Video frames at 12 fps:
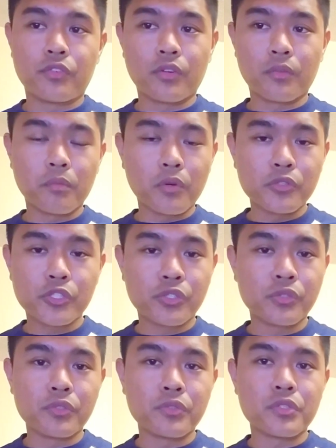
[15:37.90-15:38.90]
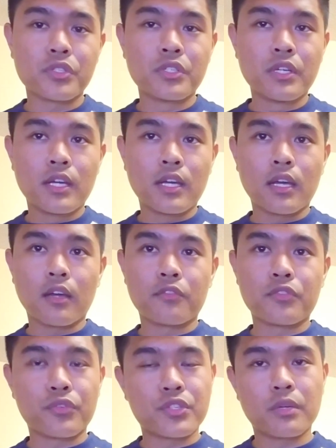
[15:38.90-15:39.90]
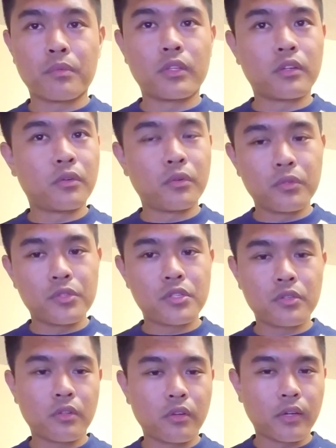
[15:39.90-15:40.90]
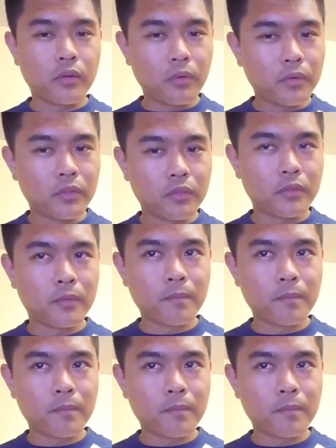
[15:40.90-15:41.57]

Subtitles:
most shoes, and for some of the older